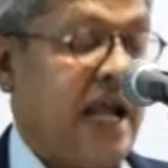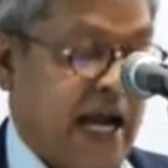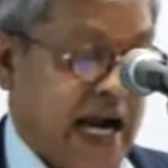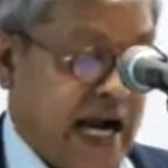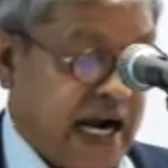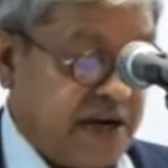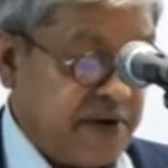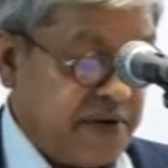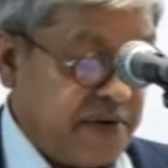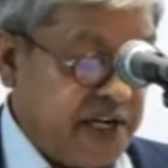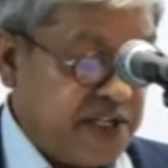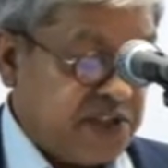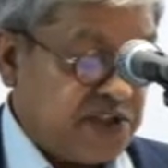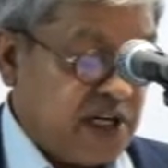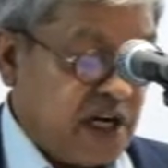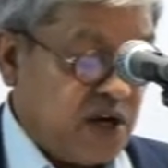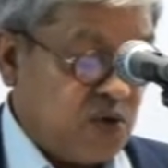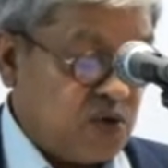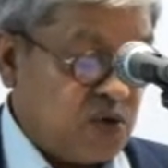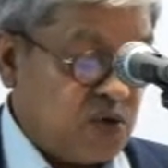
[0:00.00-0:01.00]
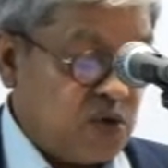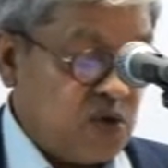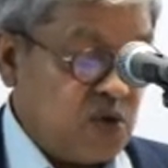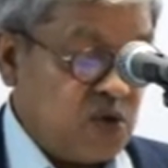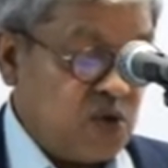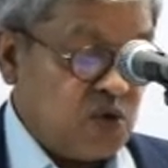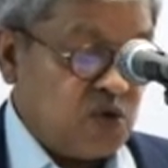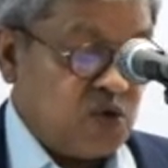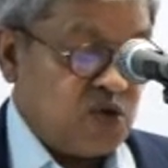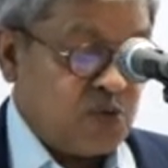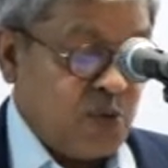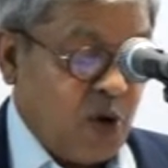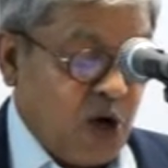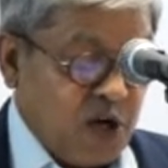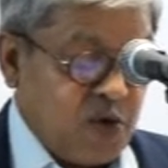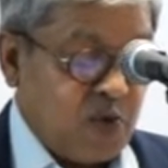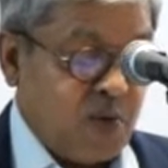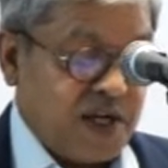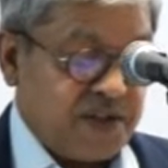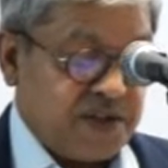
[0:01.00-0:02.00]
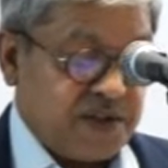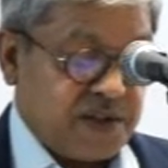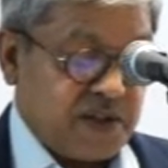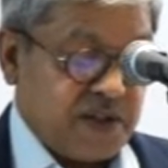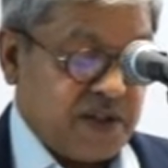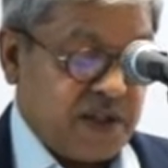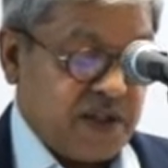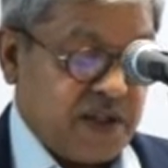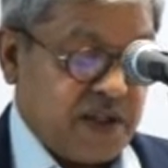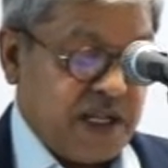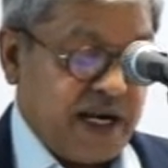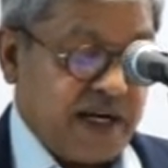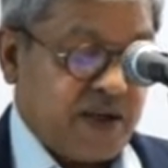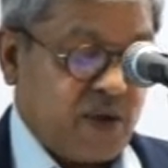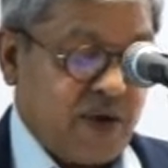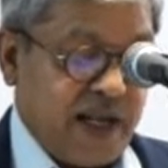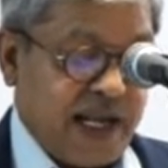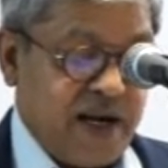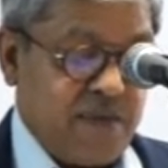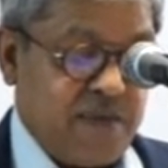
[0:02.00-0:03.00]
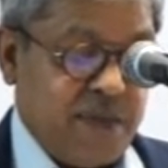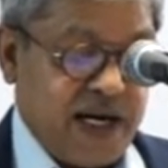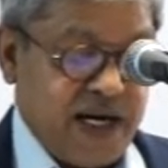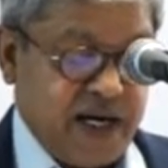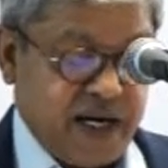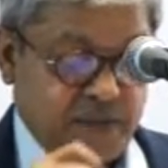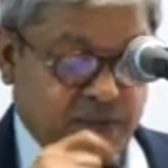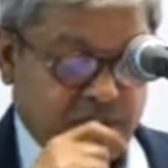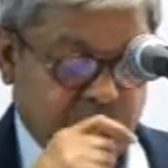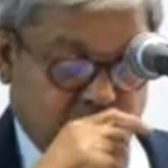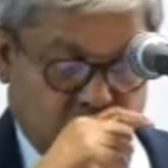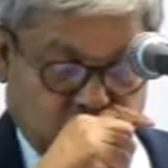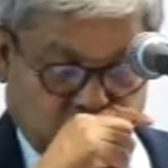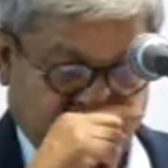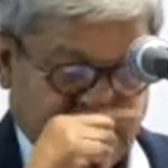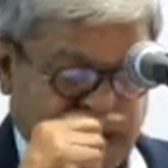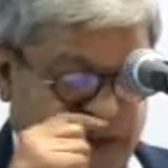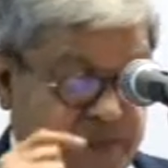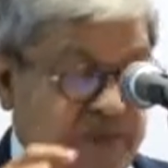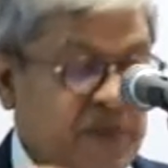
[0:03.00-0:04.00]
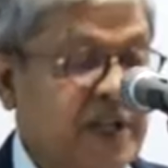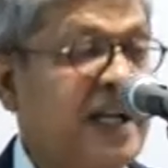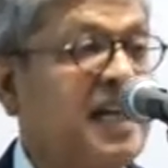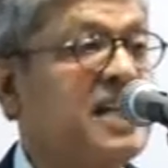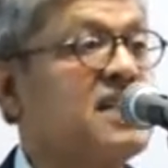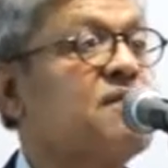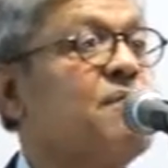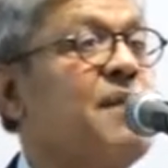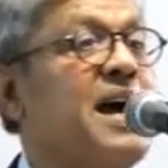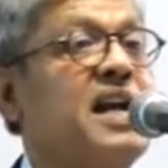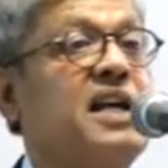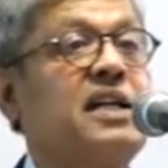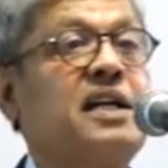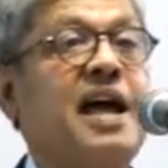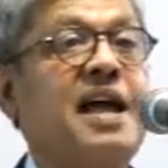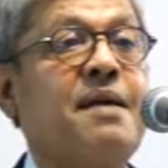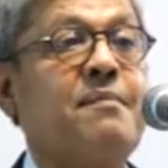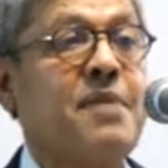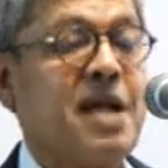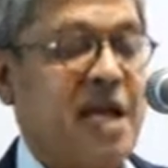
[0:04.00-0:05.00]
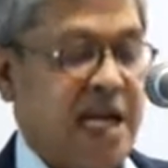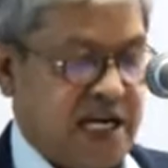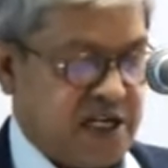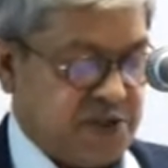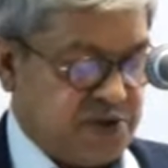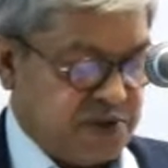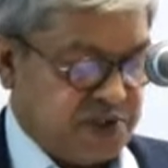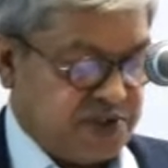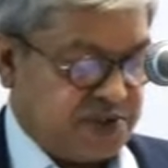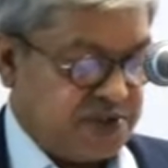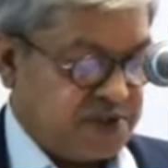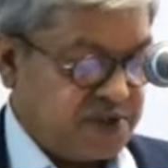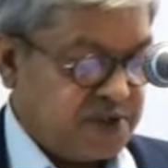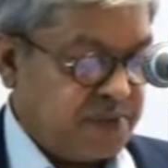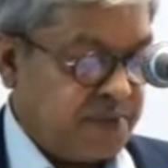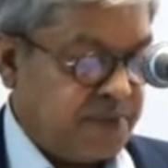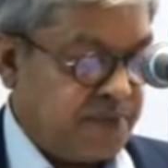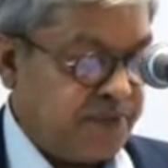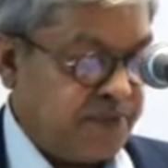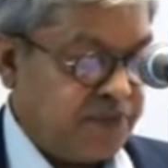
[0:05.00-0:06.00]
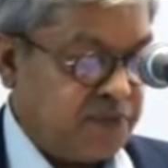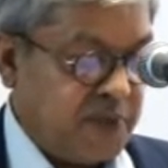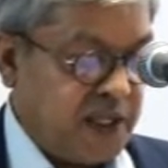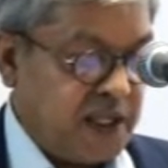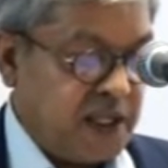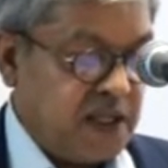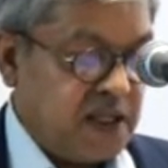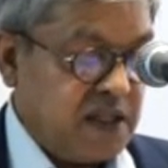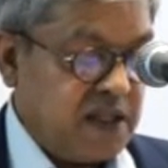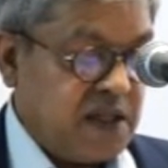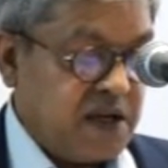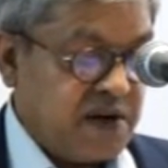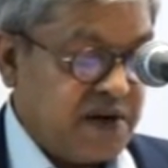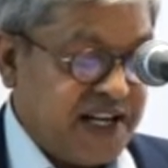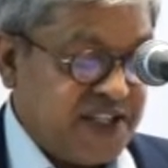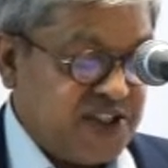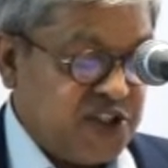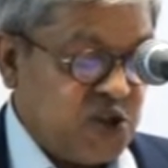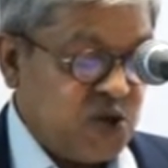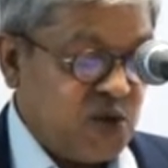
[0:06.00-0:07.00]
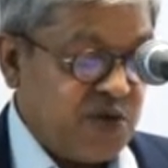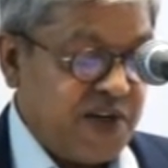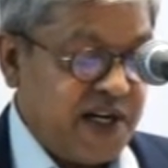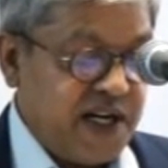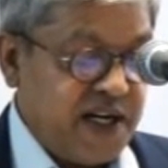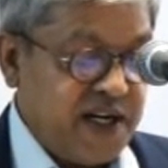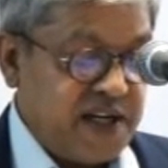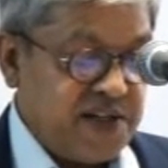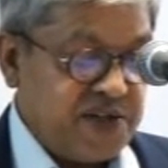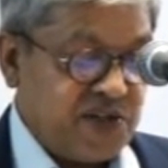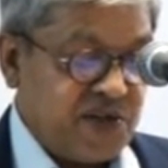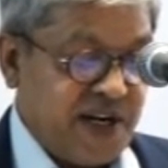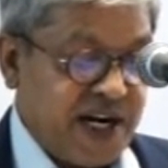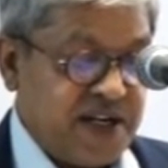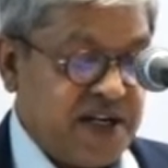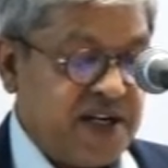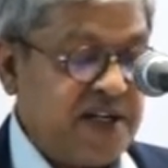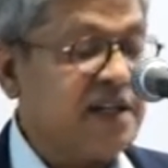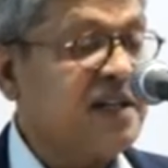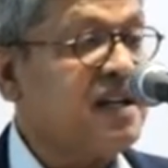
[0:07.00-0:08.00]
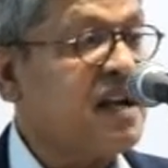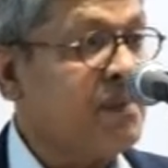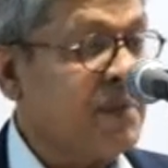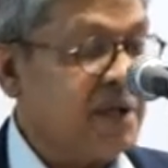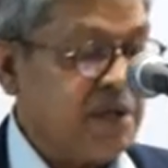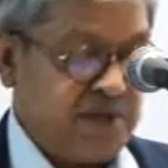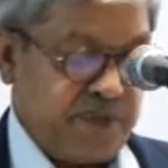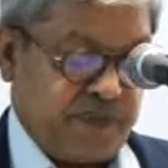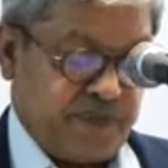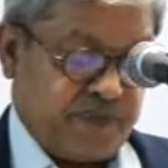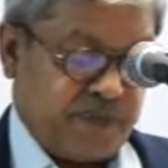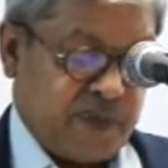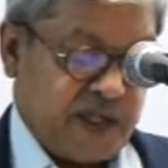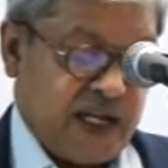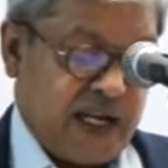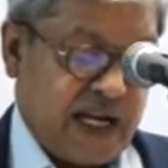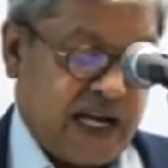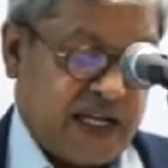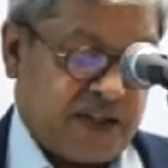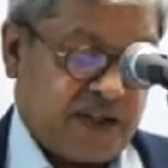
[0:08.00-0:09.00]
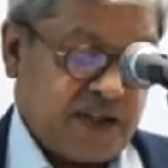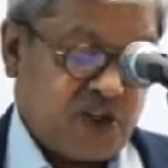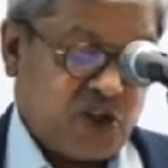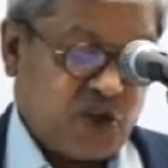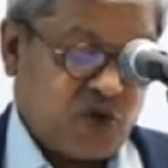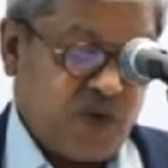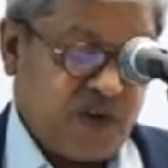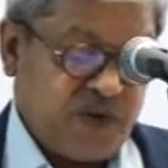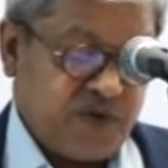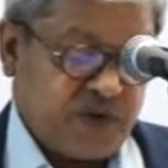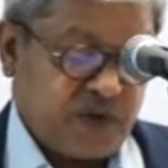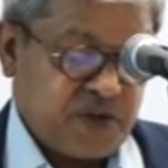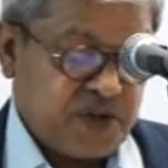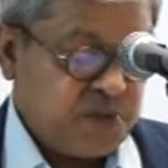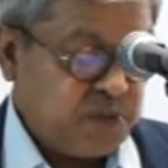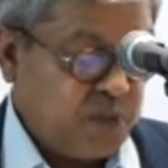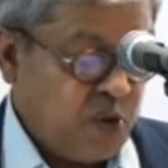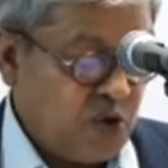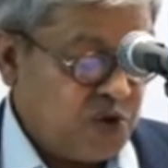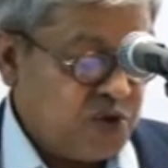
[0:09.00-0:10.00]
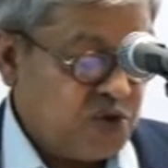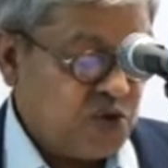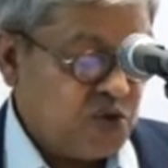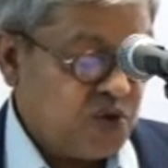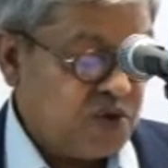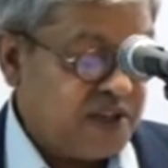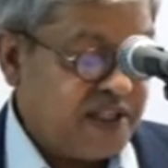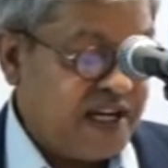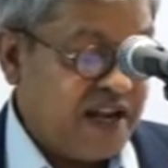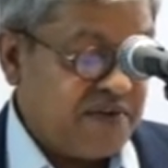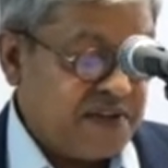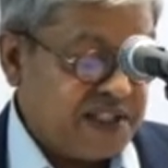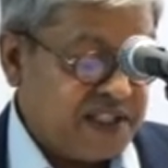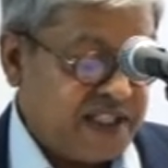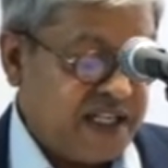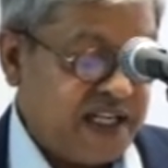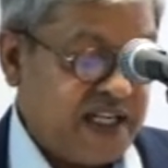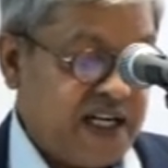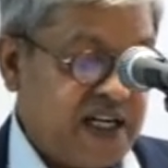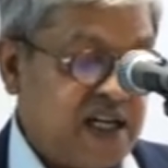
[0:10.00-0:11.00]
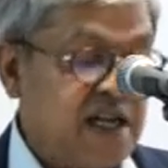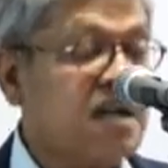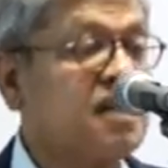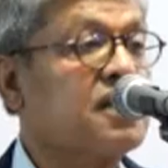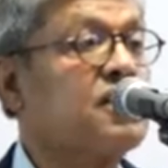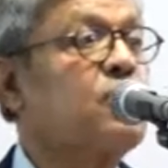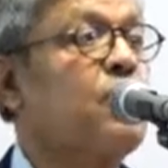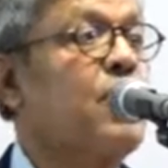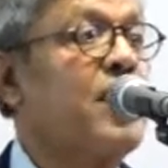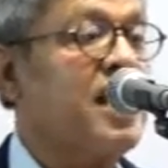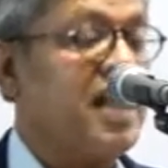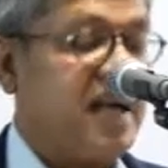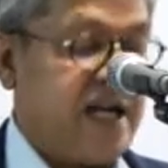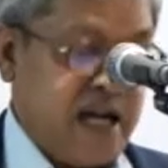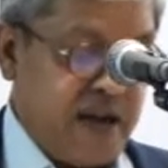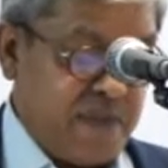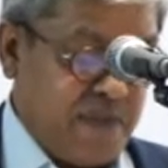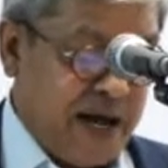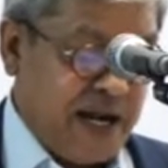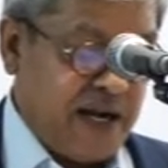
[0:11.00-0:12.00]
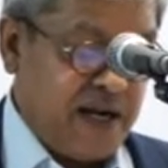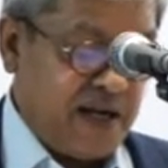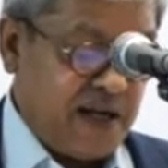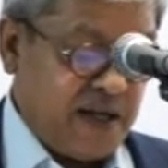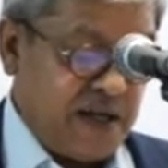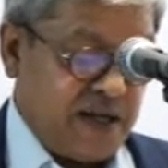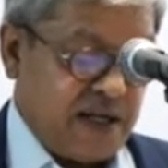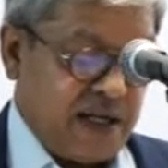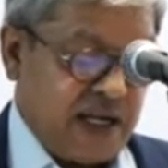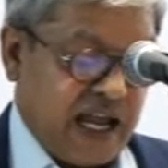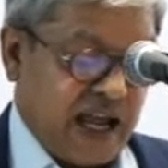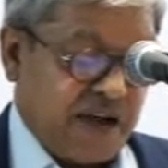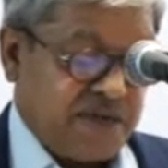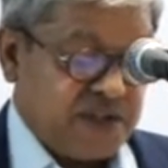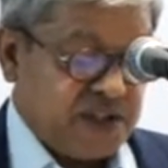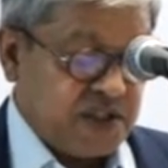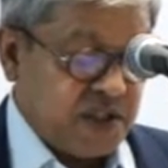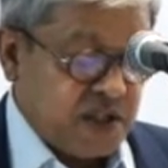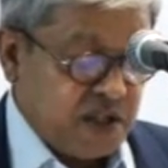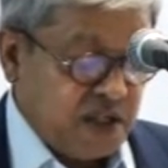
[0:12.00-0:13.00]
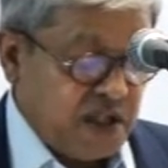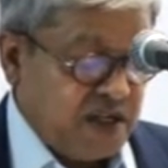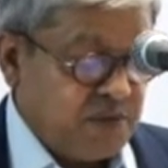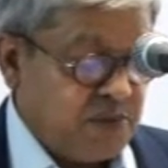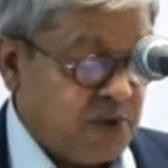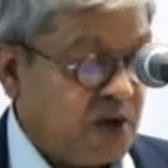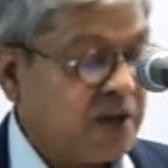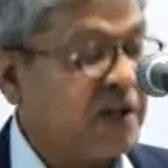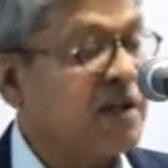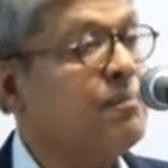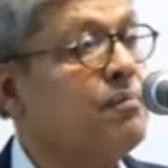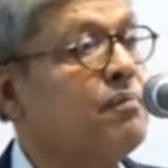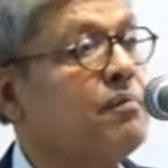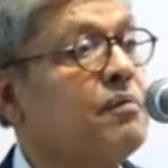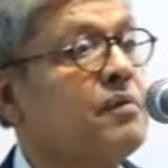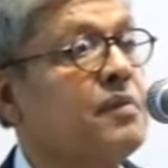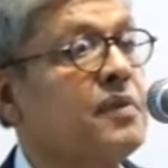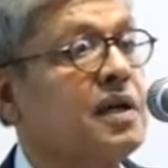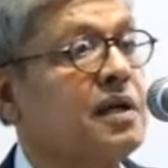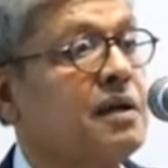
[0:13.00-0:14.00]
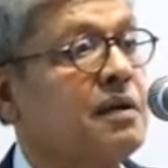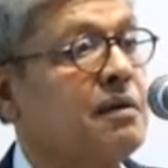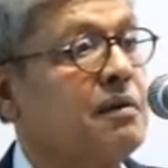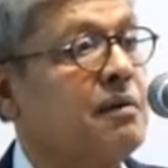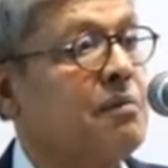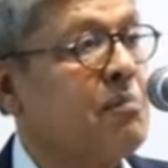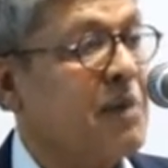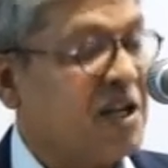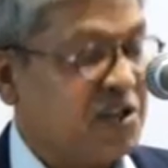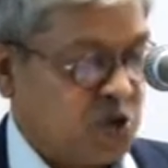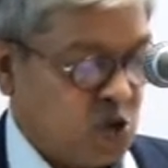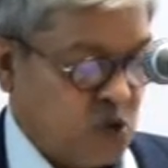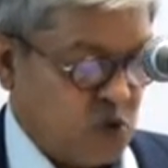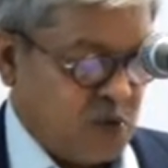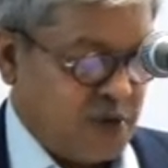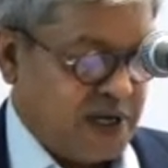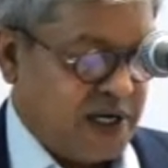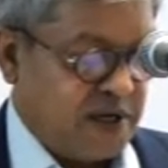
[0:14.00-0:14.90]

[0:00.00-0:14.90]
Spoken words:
and reached out to smaller ones that could help India promote its maritime interests. The rescue of Indians stranded in Yemen and the swift response to the devastating earthquake in Nepal have certainly brought him much goodwill.